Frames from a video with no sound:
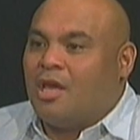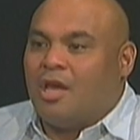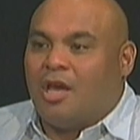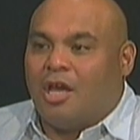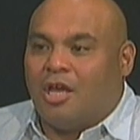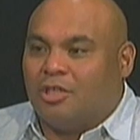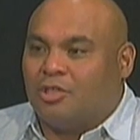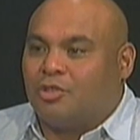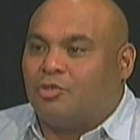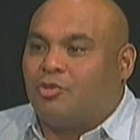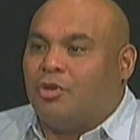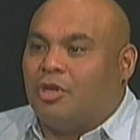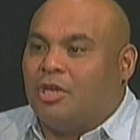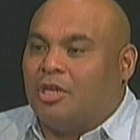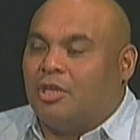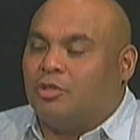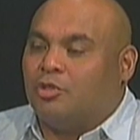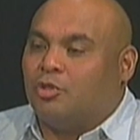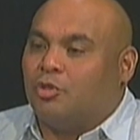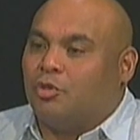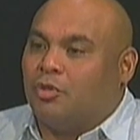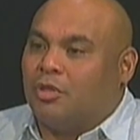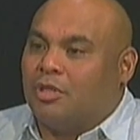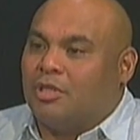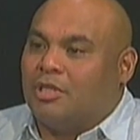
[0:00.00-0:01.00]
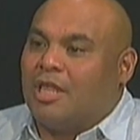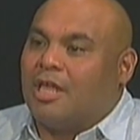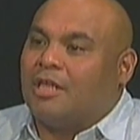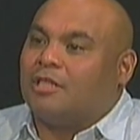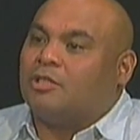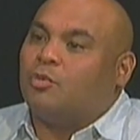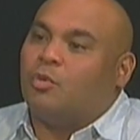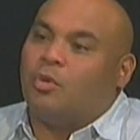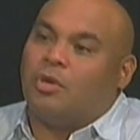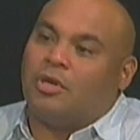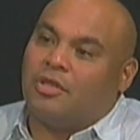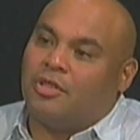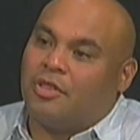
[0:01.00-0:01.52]
a screening tool, and
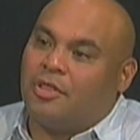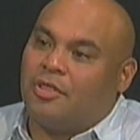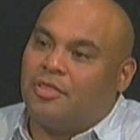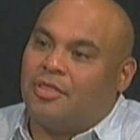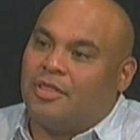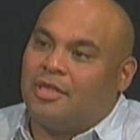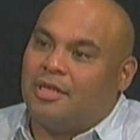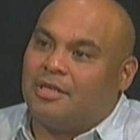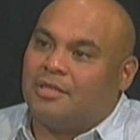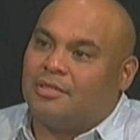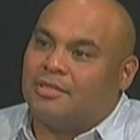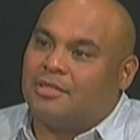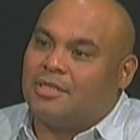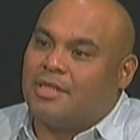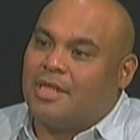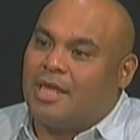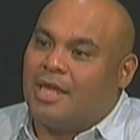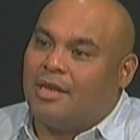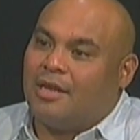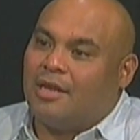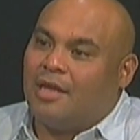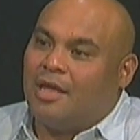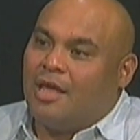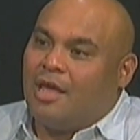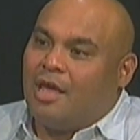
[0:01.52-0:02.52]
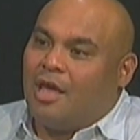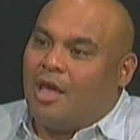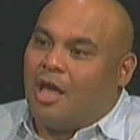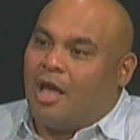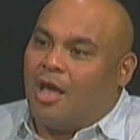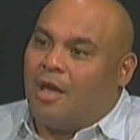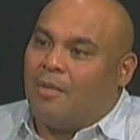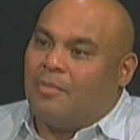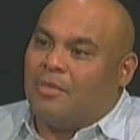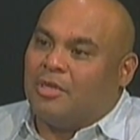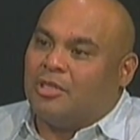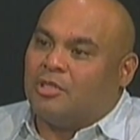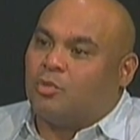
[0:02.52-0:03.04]
that's one of the things that
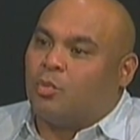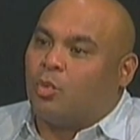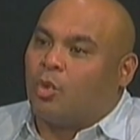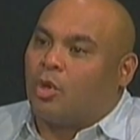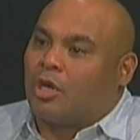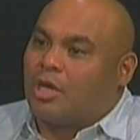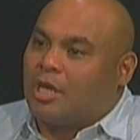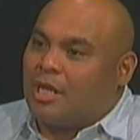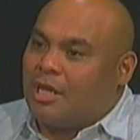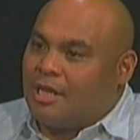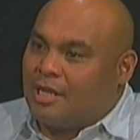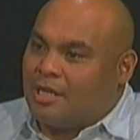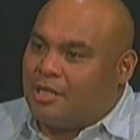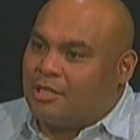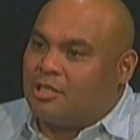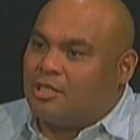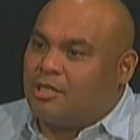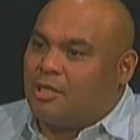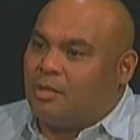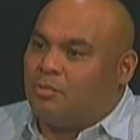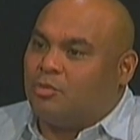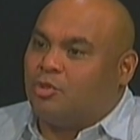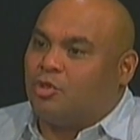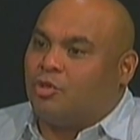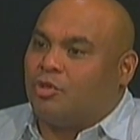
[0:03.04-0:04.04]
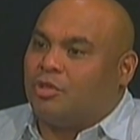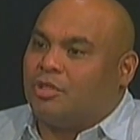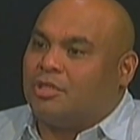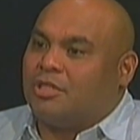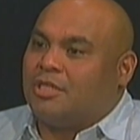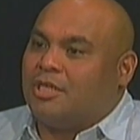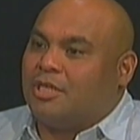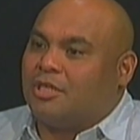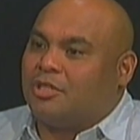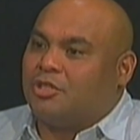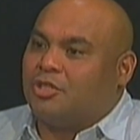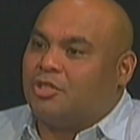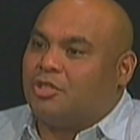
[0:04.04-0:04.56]
is working in some
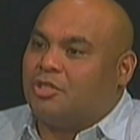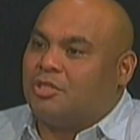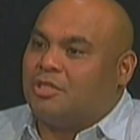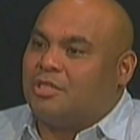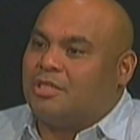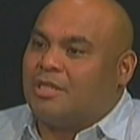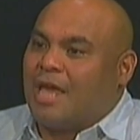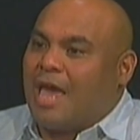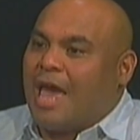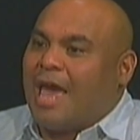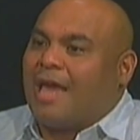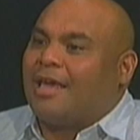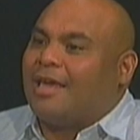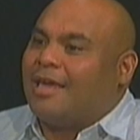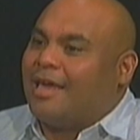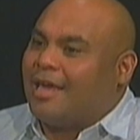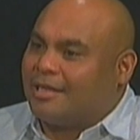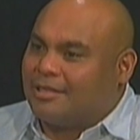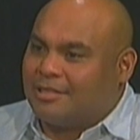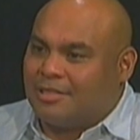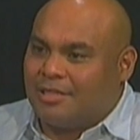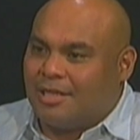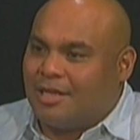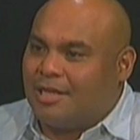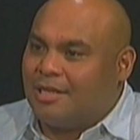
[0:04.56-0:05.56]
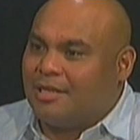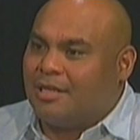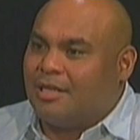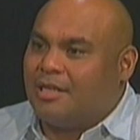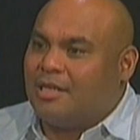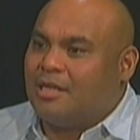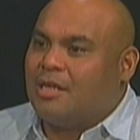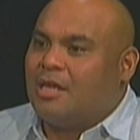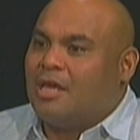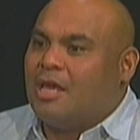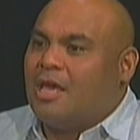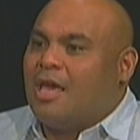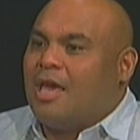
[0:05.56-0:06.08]
jurisdictions
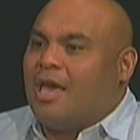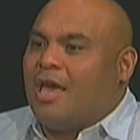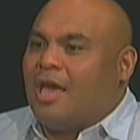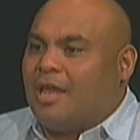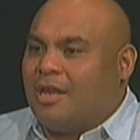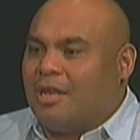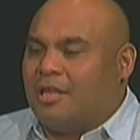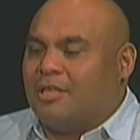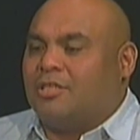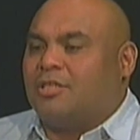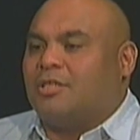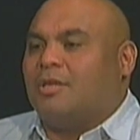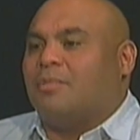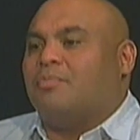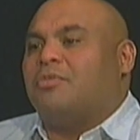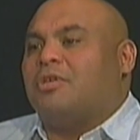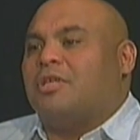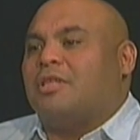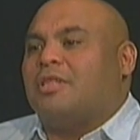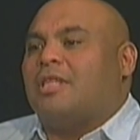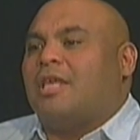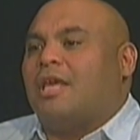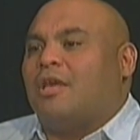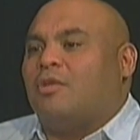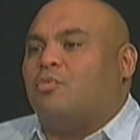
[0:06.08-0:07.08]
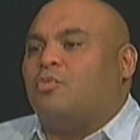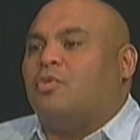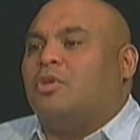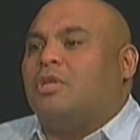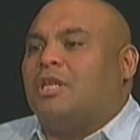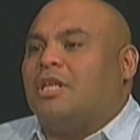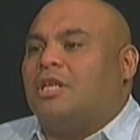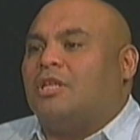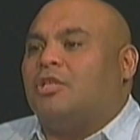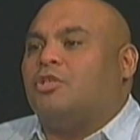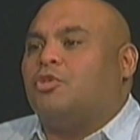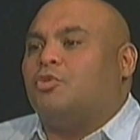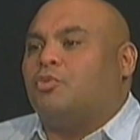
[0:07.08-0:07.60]
excellently, and it's something that we
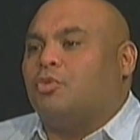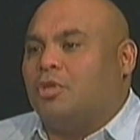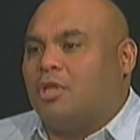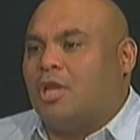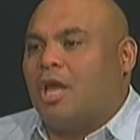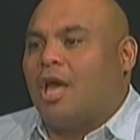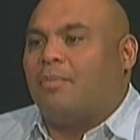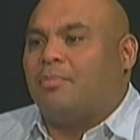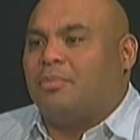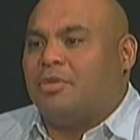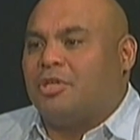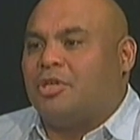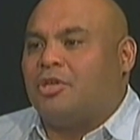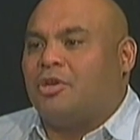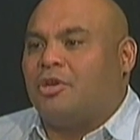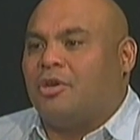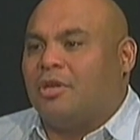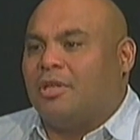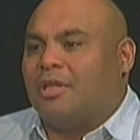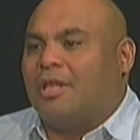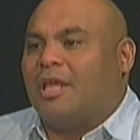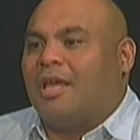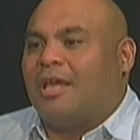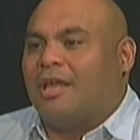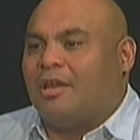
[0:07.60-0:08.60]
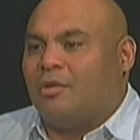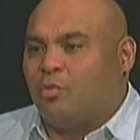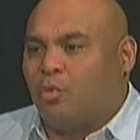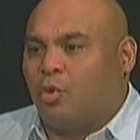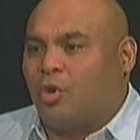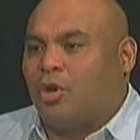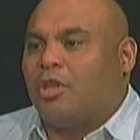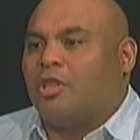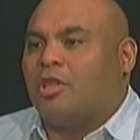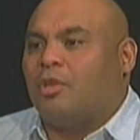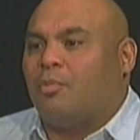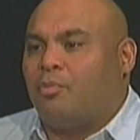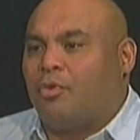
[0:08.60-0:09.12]
need to adopt here, and
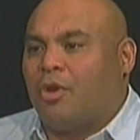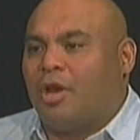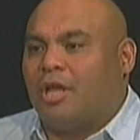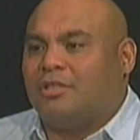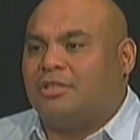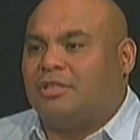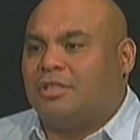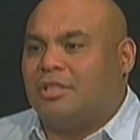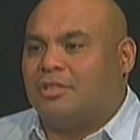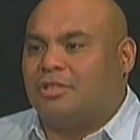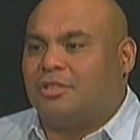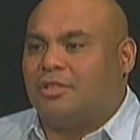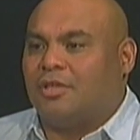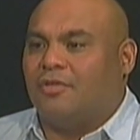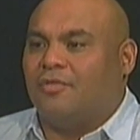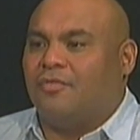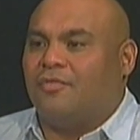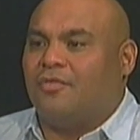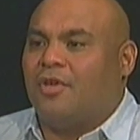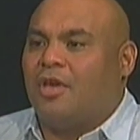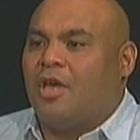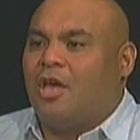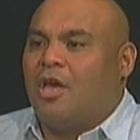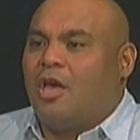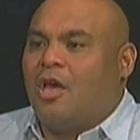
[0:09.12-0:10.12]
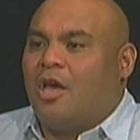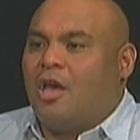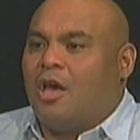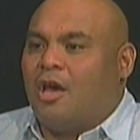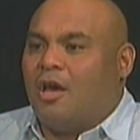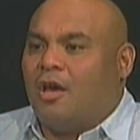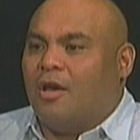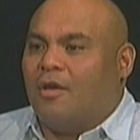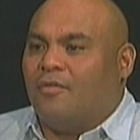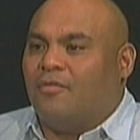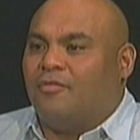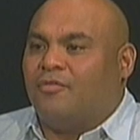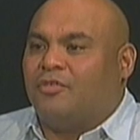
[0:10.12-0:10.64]
we're in the process
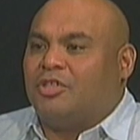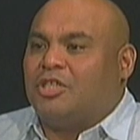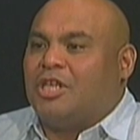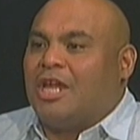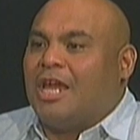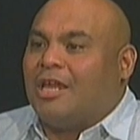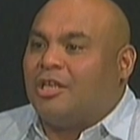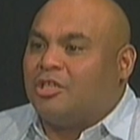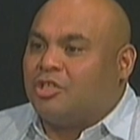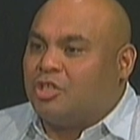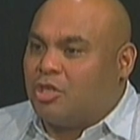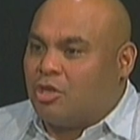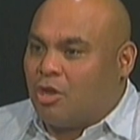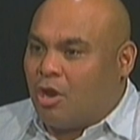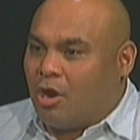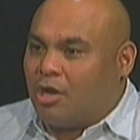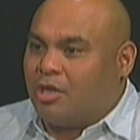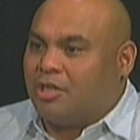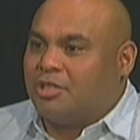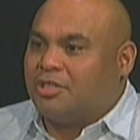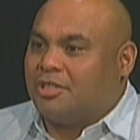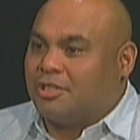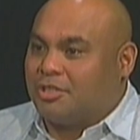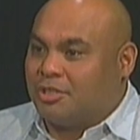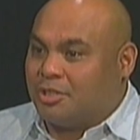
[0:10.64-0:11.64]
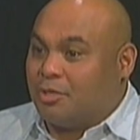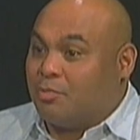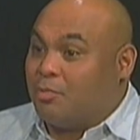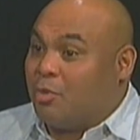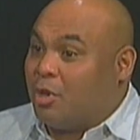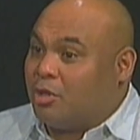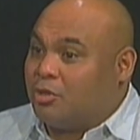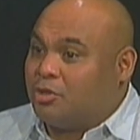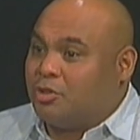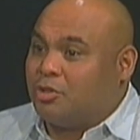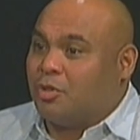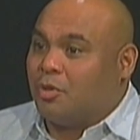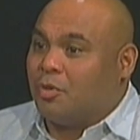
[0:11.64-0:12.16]
of changing our system
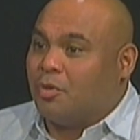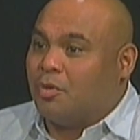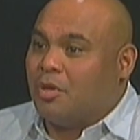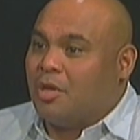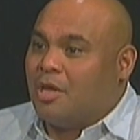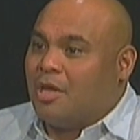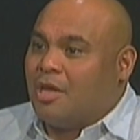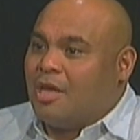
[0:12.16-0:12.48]
also.